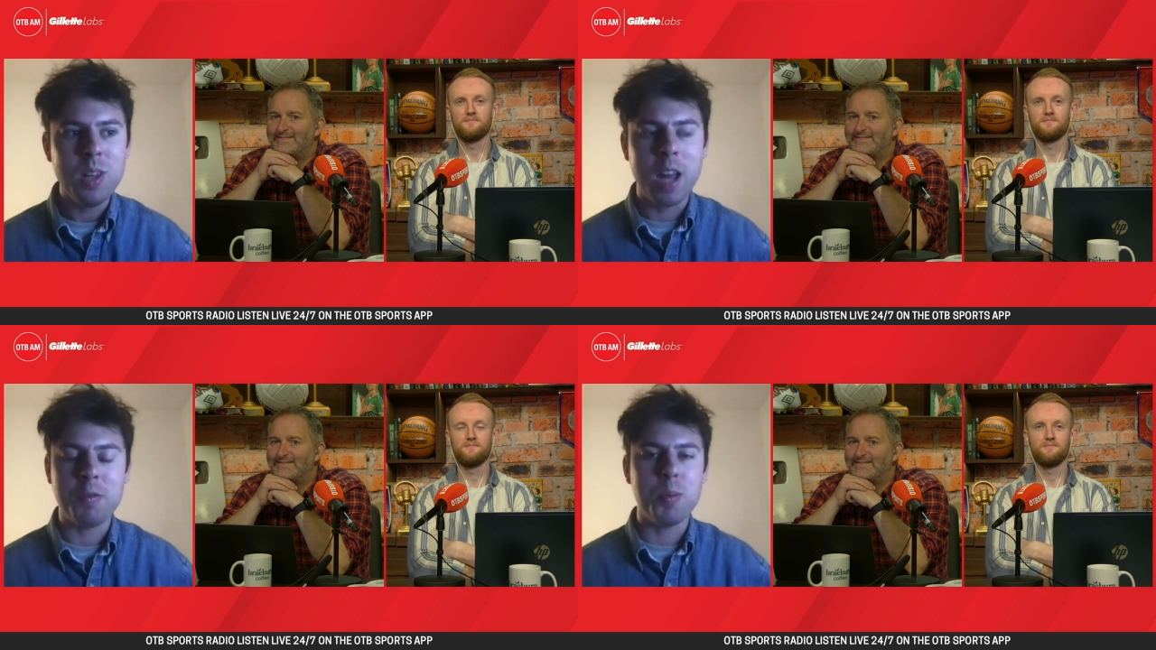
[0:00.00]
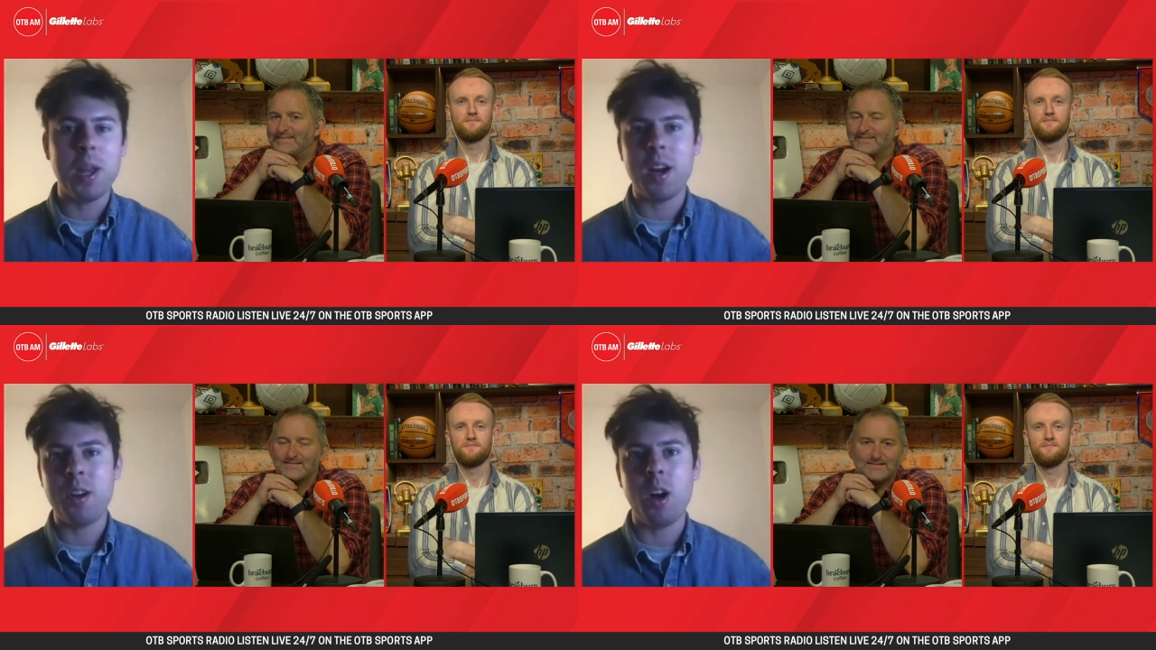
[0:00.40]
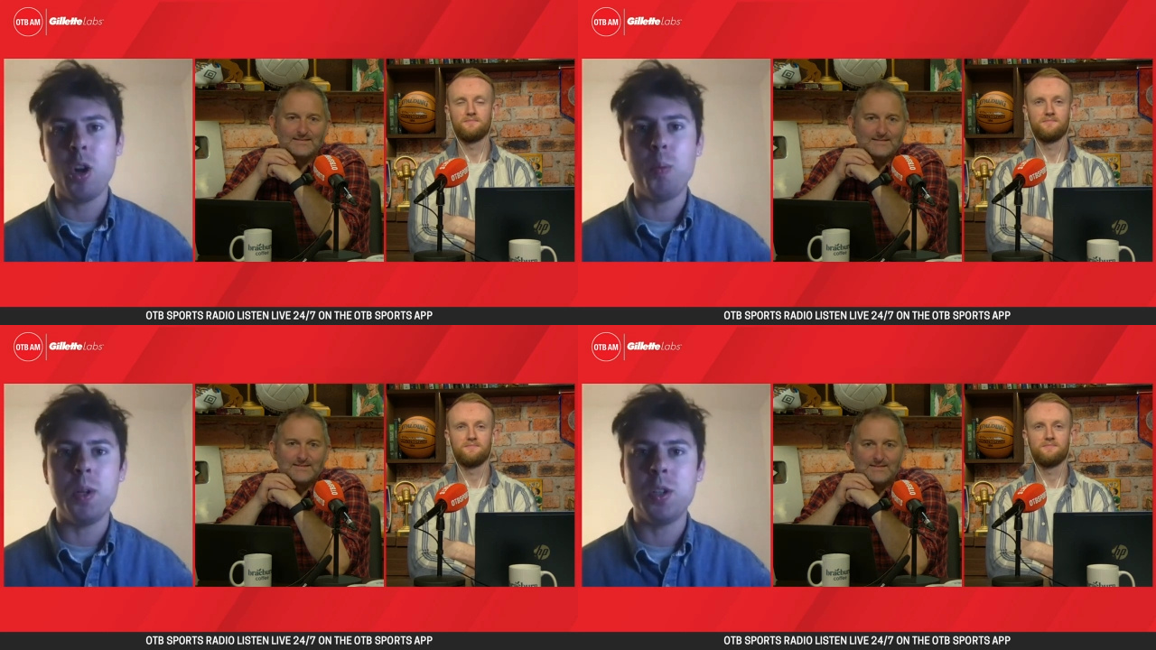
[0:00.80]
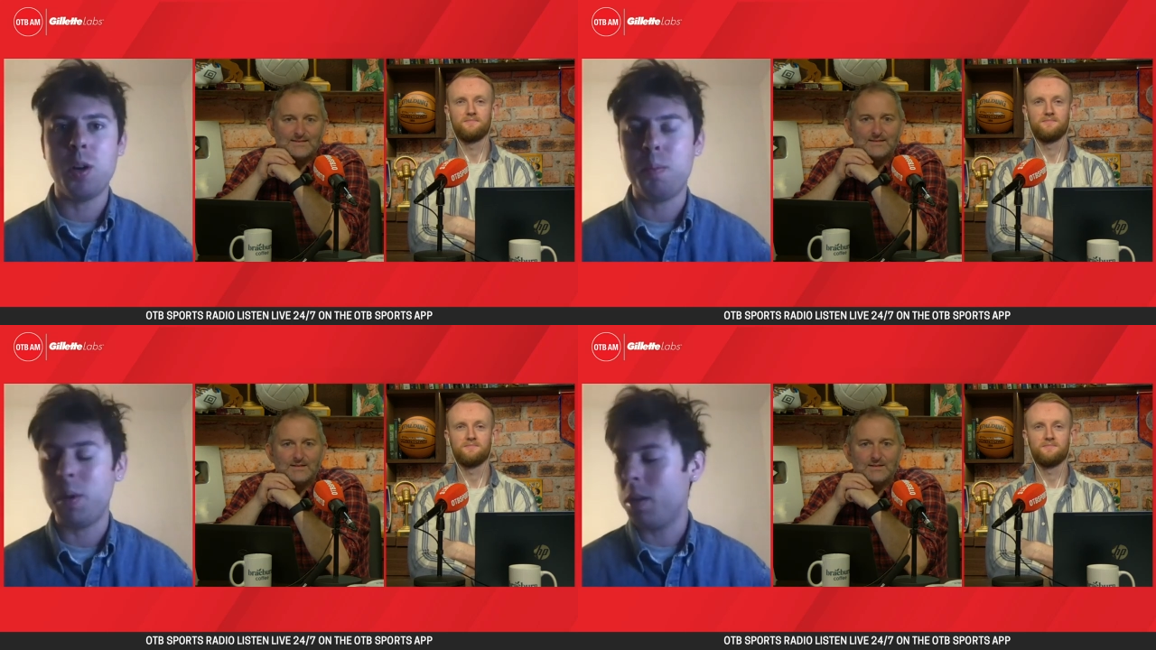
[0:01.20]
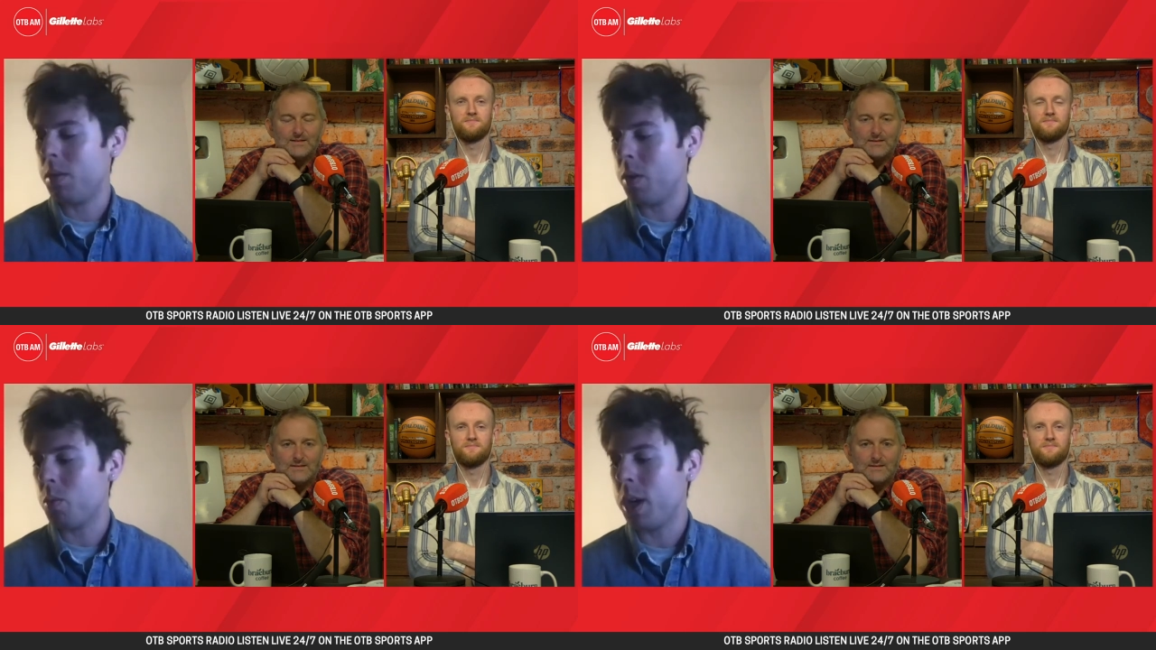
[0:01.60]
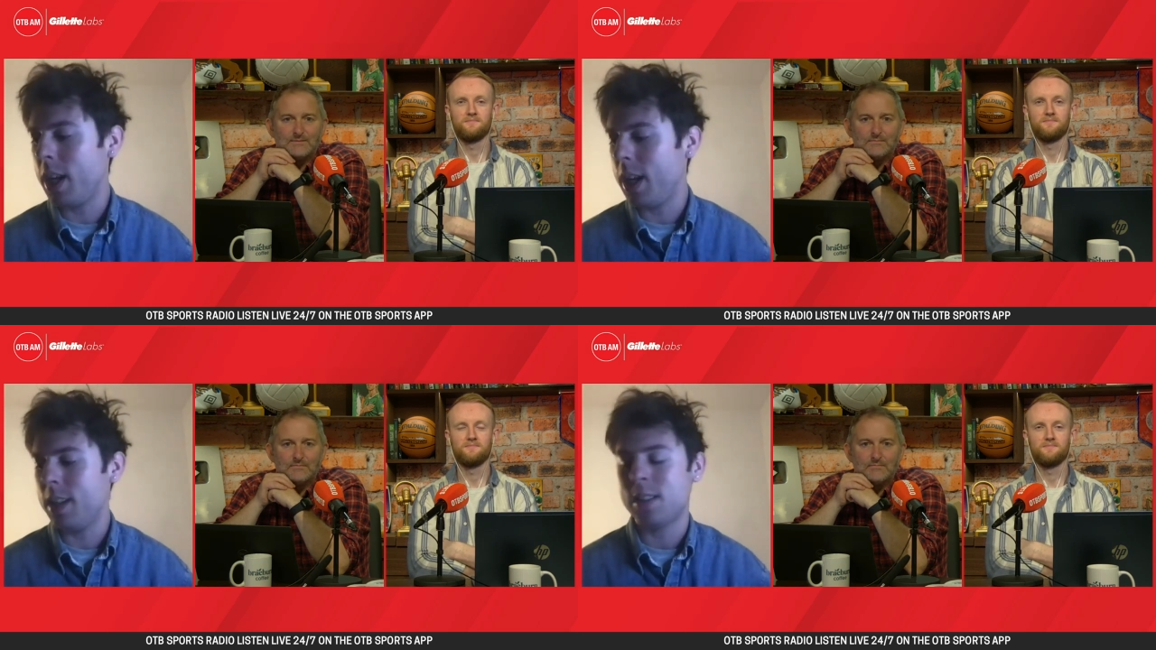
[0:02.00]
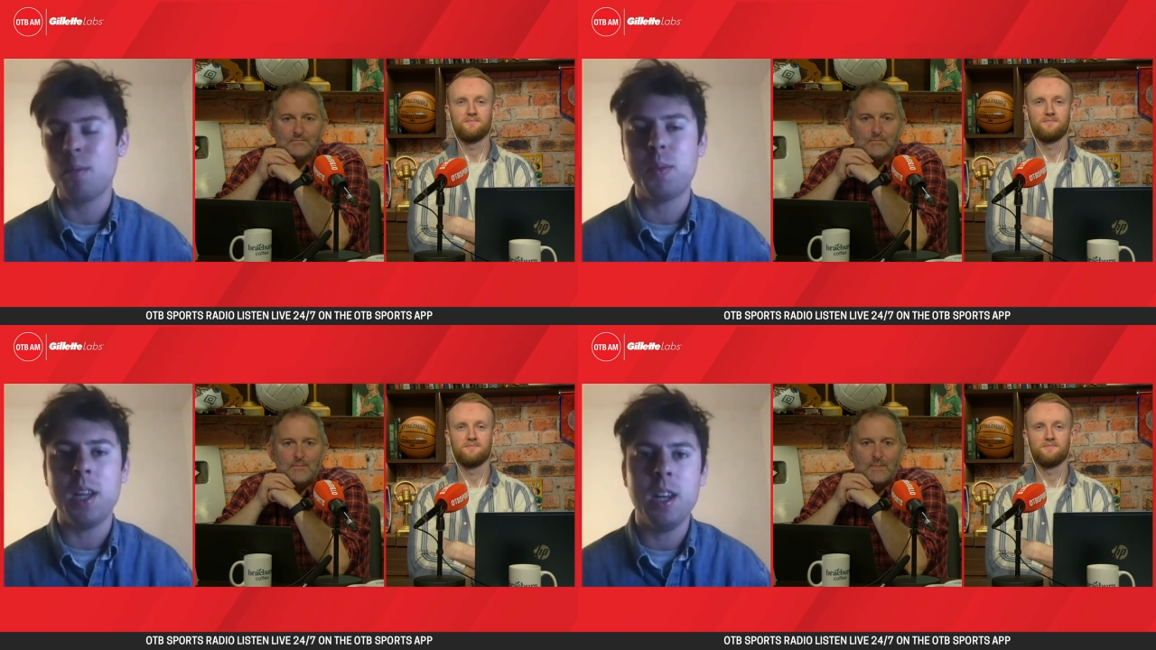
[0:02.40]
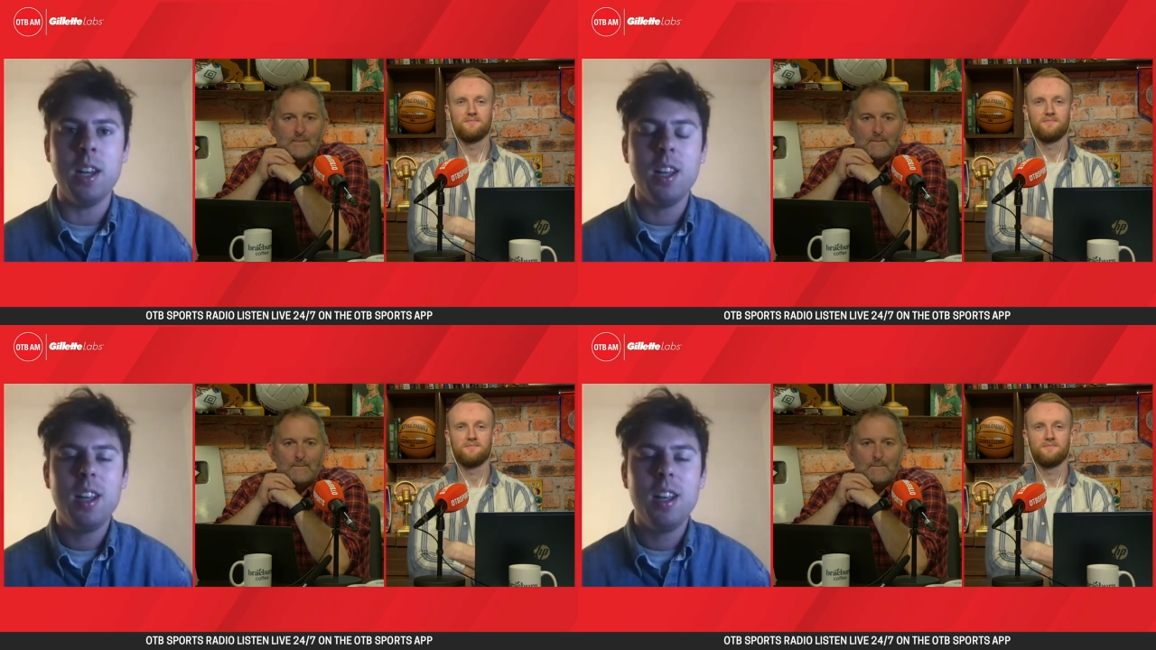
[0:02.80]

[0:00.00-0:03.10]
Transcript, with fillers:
Speaker 1: and from there it all opened up. But it, it really is something,